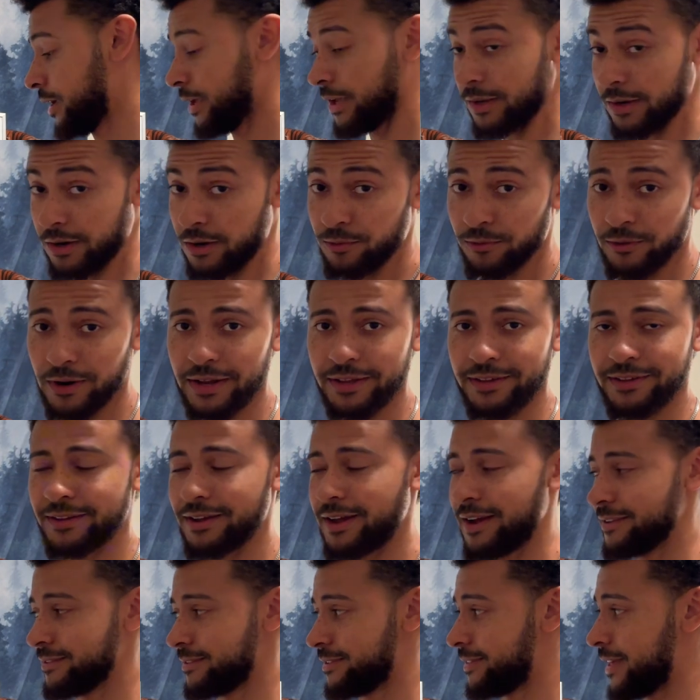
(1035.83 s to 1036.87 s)
And all right,
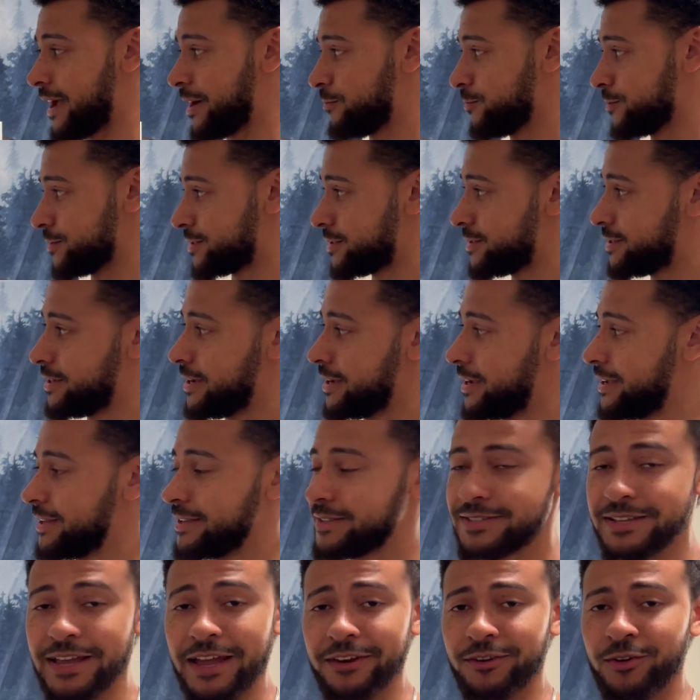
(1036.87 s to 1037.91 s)
guys, that was
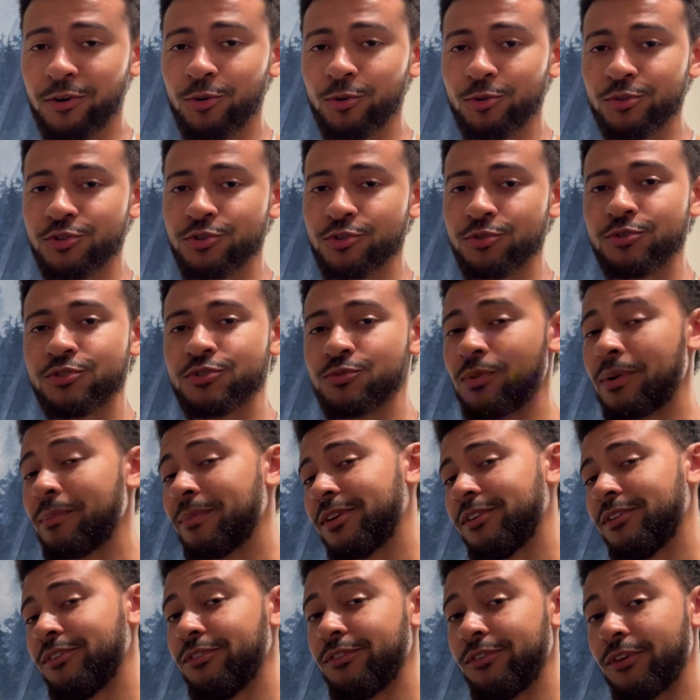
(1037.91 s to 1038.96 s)
10 cold truths
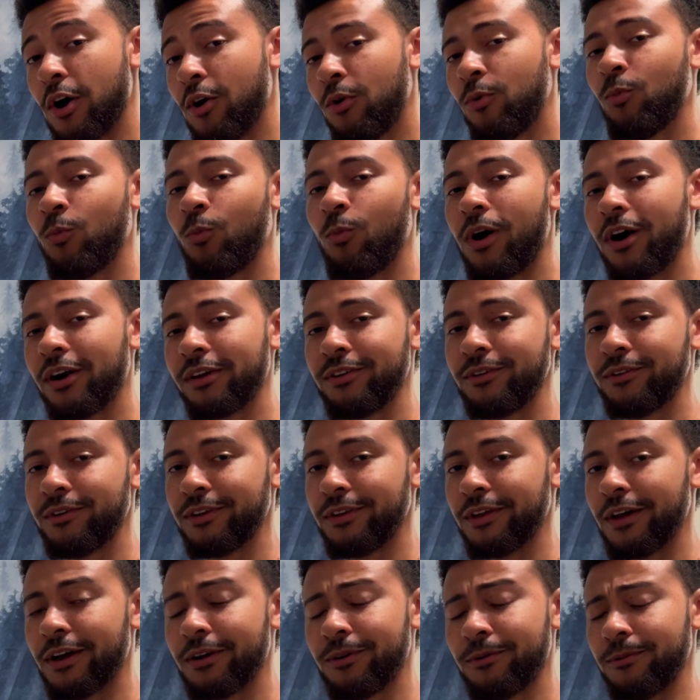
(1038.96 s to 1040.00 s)
women don't want you to
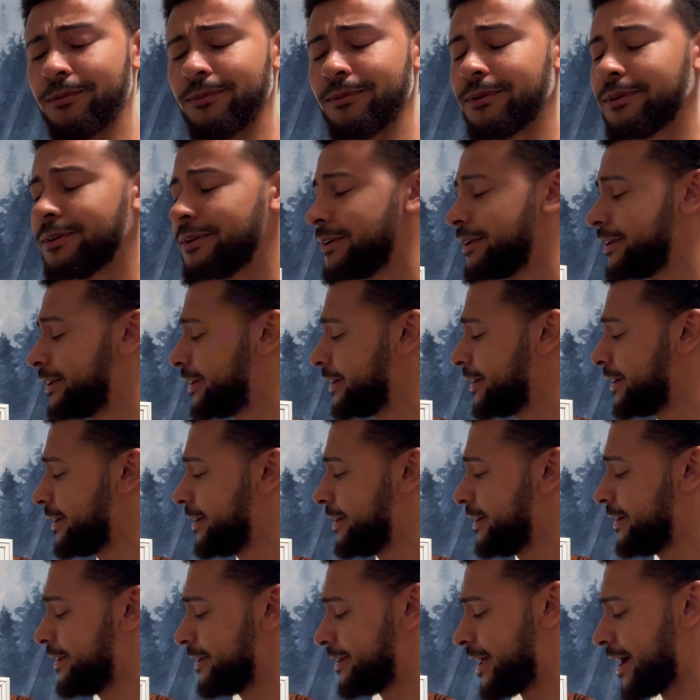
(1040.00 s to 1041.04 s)
know.
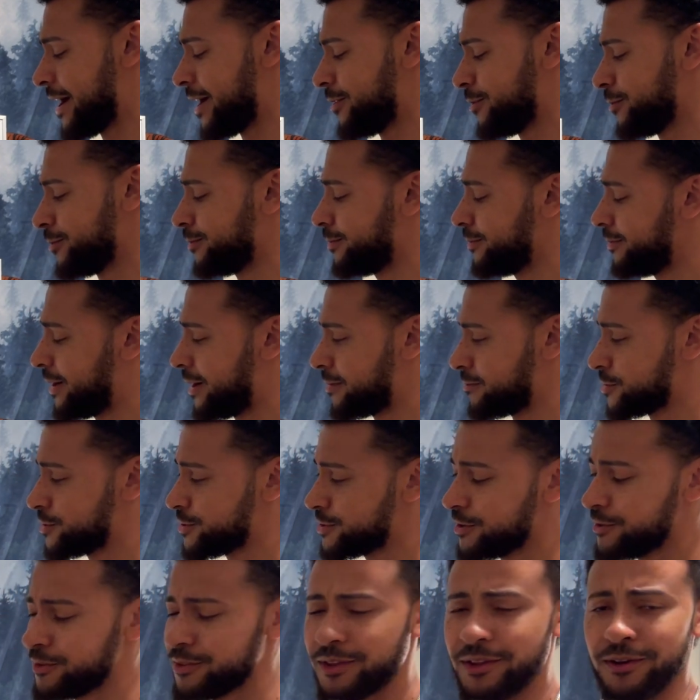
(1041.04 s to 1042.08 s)
Now, I'm
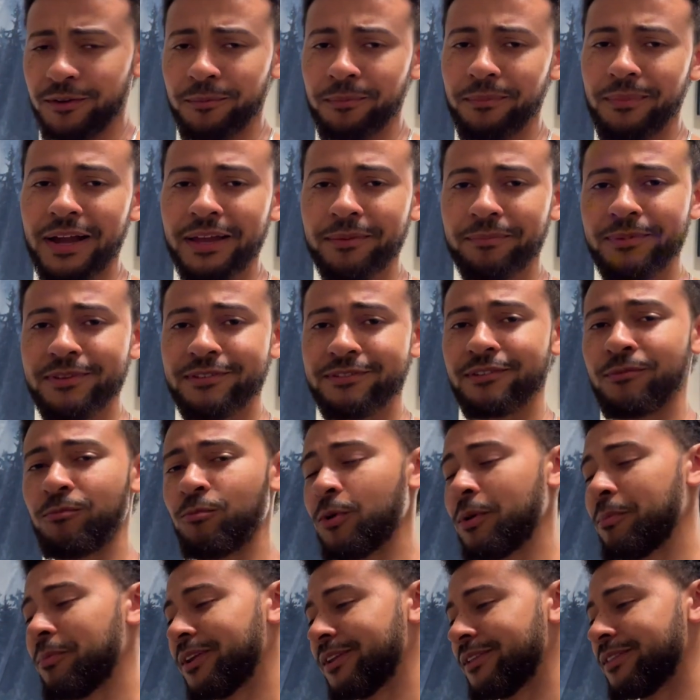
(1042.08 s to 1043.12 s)
sure there might be some
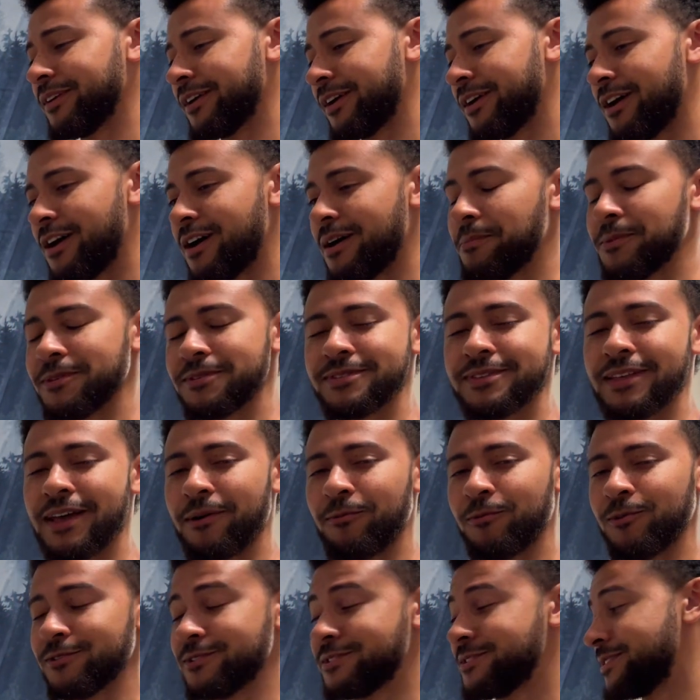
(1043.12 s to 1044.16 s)
women in the comments that
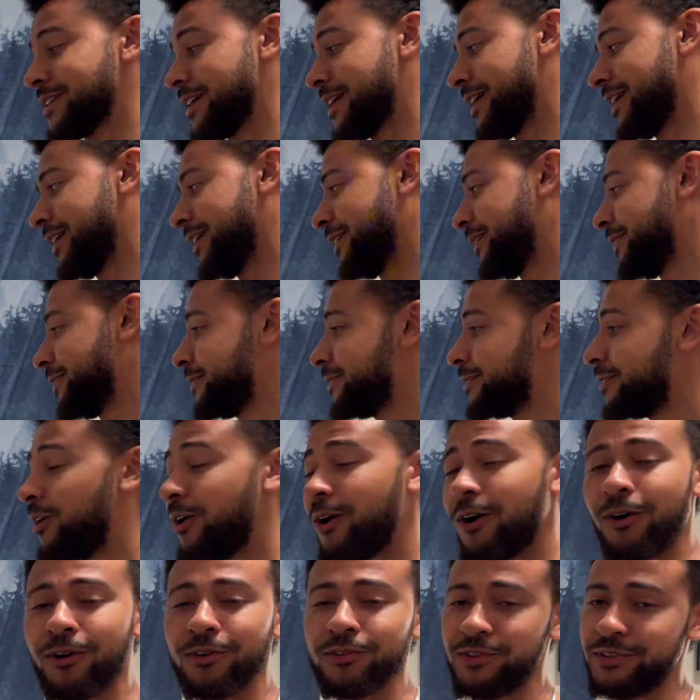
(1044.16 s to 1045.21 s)
will say,
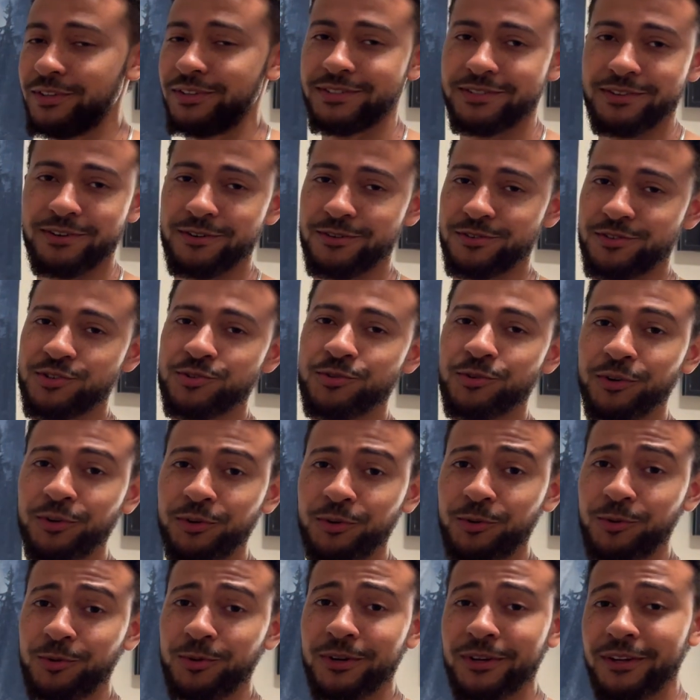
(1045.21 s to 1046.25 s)
all these aren't
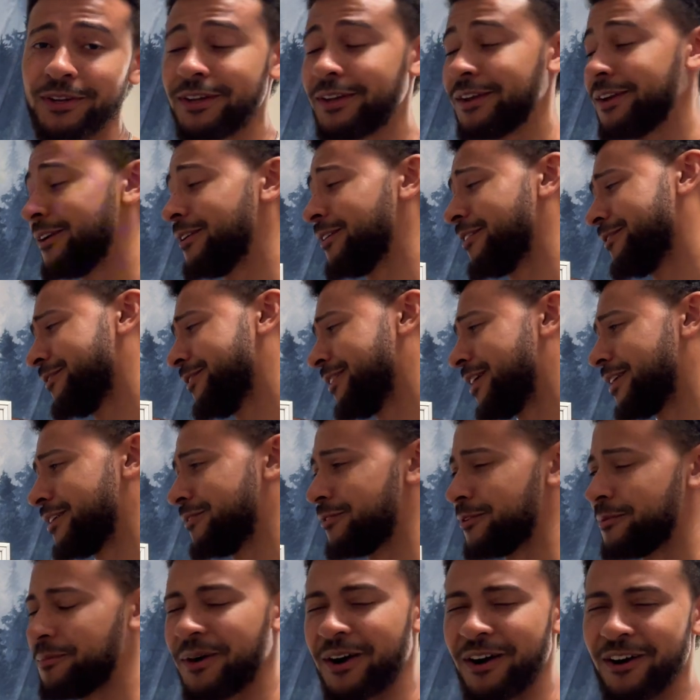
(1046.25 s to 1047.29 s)
true, or none of
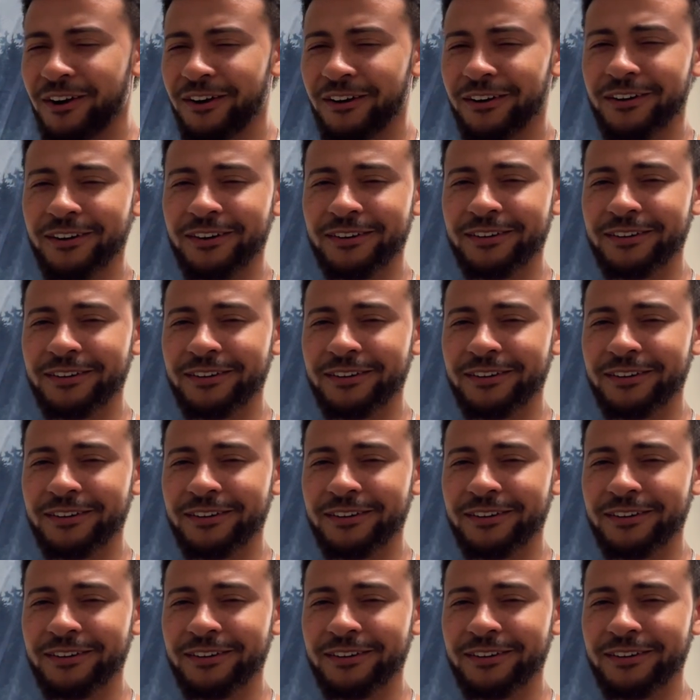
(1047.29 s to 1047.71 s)
them are.